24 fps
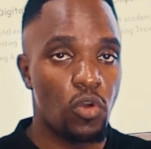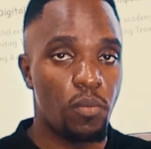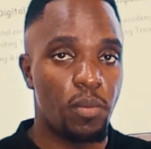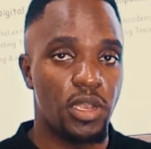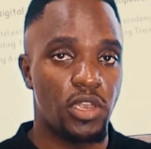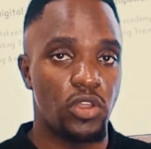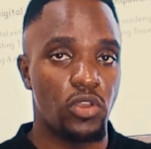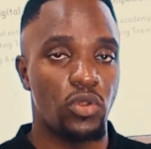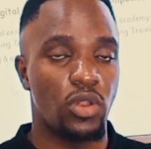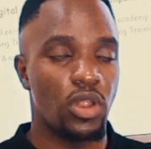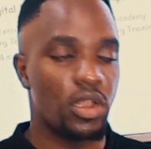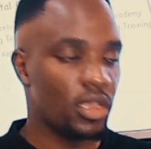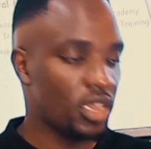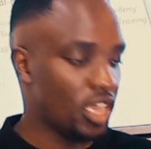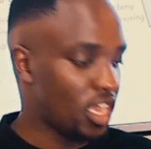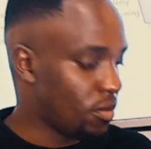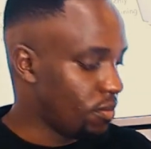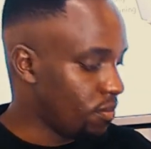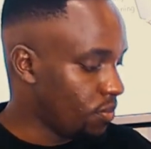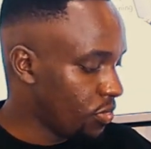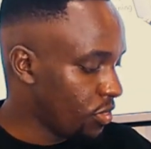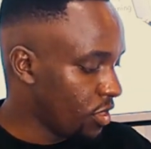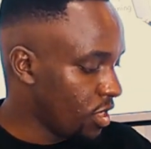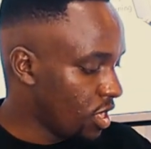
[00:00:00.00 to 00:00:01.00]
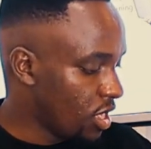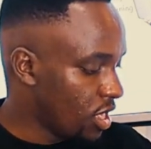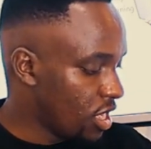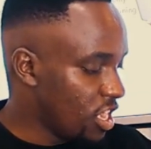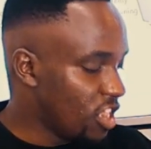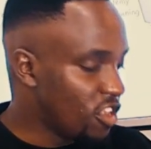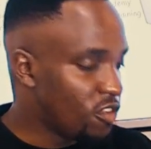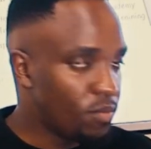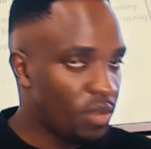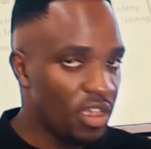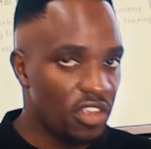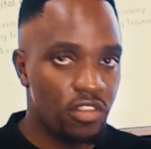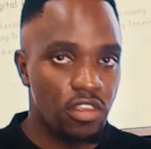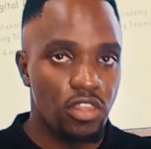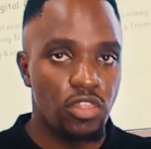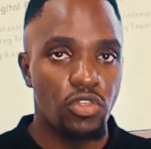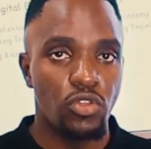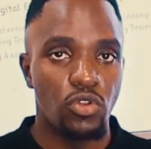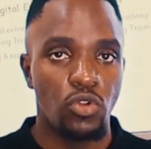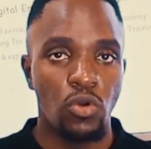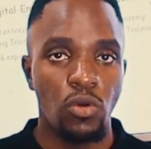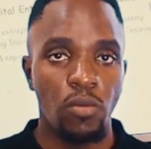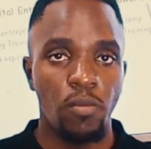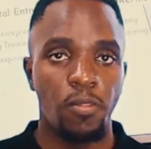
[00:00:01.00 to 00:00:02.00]
no particular time is passing
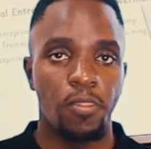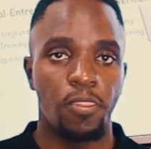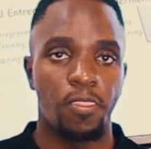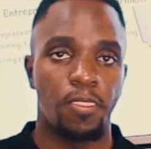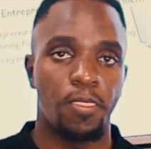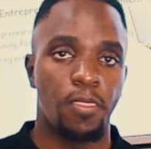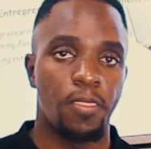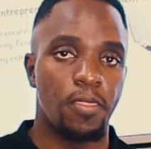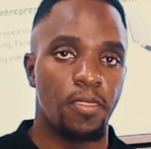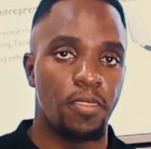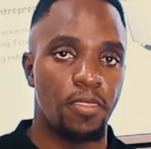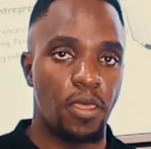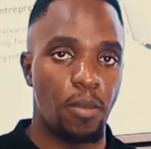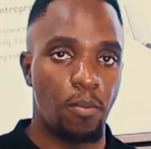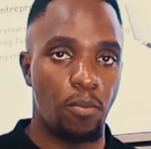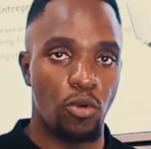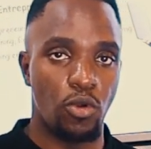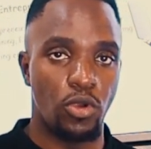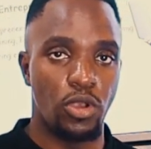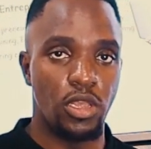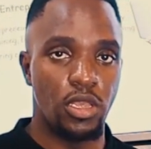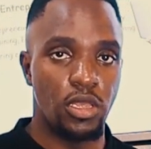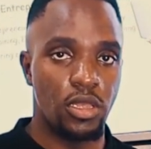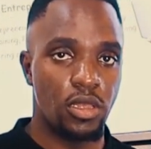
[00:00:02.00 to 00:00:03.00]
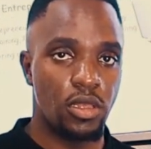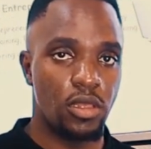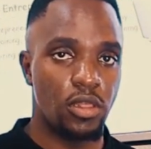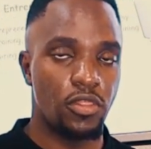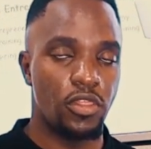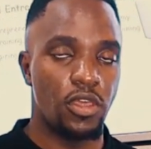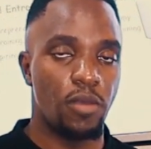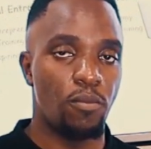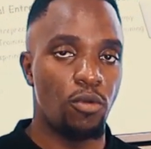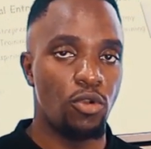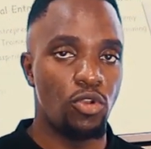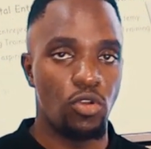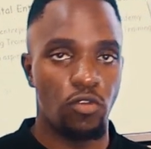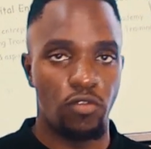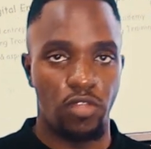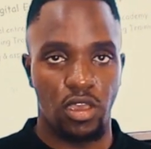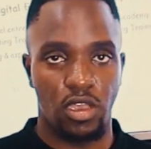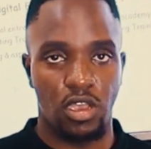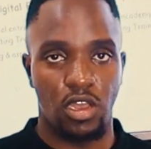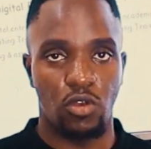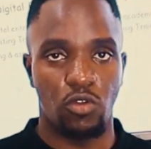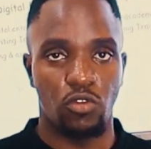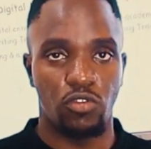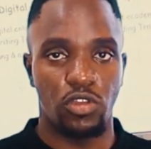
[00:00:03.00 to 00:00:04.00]
through the body of the
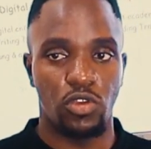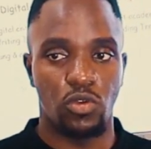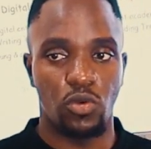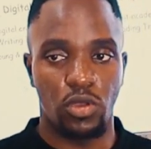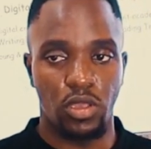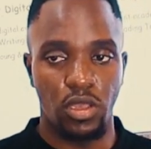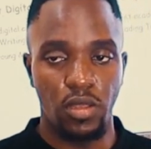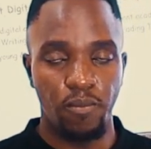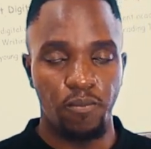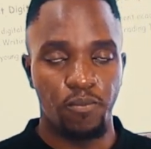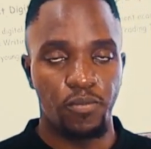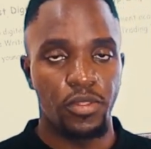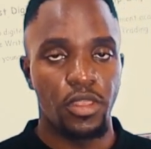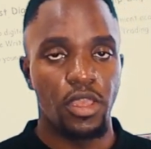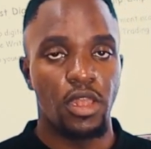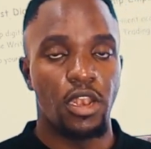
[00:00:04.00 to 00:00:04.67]
candlestick. Okay.